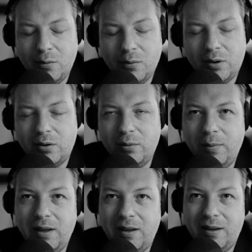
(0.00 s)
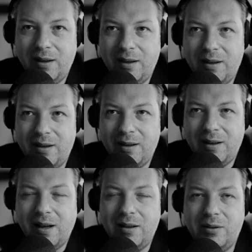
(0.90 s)
what could be
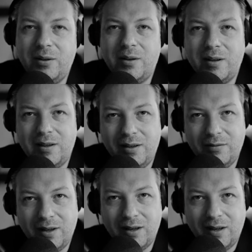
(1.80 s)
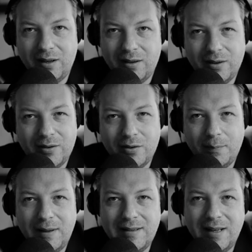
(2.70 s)
an alternative career. So
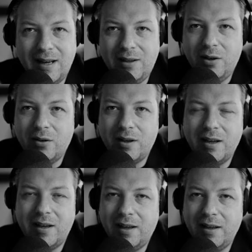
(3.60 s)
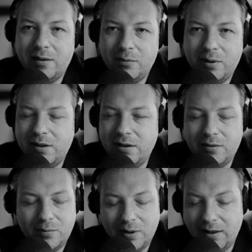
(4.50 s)
beside your career, which
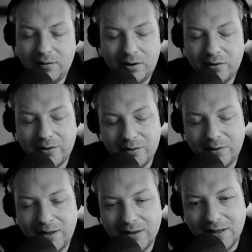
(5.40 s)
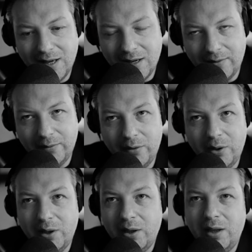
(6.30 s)
is whatever you're doing now,
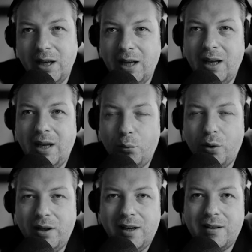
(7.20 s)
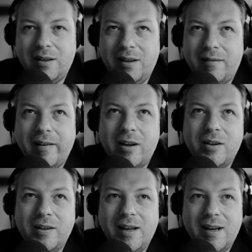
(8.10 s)
what are the
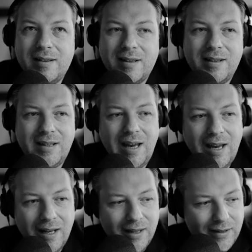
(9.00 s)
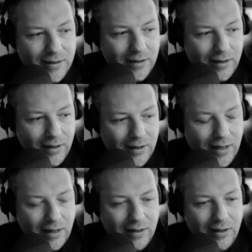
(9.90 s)
recognized skills
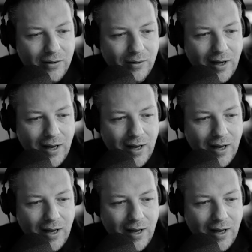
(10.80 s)
that you